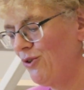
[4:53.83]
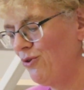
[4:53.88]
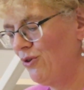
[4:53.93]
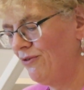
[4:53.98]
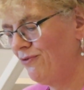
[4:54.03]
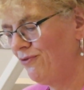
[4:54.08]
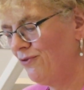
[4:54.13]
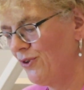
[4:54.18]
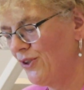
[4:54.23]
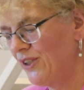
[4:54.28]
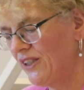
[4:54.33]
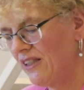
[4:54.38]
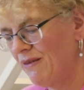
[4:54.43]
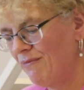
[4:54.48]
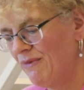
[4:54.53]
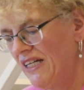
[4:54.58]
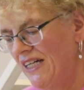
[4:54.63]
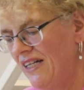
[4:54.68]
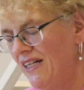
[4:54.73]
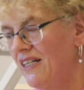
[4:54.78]
to afford
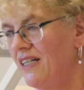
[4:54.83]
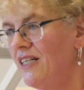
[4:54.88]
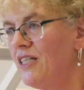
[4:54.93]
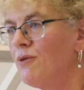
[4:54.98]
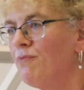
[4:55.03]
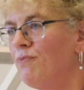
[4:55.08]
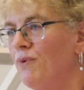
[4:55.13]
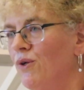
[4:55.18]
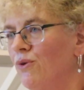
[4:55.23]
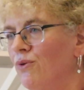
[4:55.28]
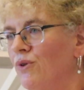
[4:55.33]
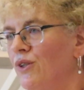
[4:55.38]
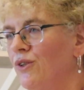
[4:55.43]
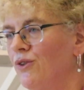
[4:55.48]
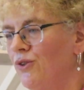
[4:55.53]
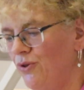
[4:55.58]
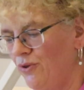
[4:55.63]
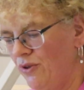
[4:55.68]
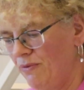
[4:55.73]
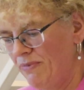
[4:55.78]
them, he spoke
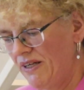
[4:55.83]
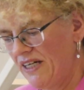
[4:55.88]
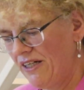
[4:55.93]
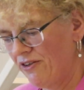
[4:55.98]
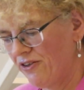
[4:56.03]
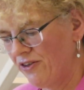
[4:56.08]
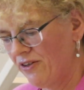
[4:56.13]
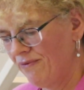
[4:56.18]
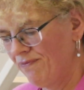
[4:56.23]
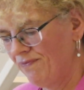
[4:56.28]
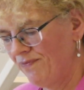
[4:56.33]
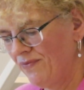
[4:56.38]
to the baker.